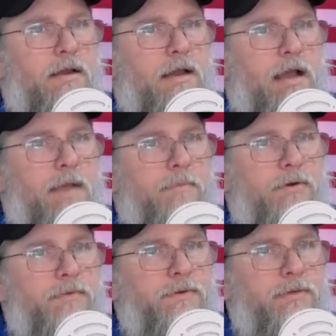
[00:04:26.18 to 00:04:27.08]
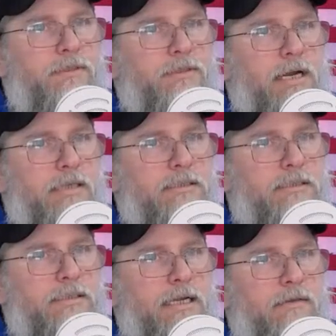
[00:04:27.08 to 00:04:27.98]
I moved the retraction
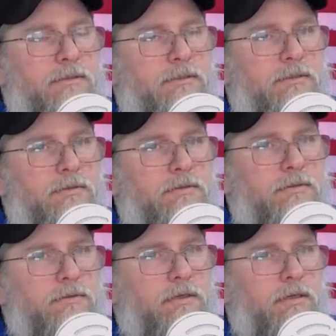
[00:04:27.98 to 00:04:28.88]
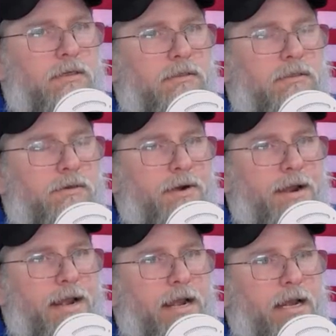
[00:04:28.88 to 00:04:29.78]
down to 3.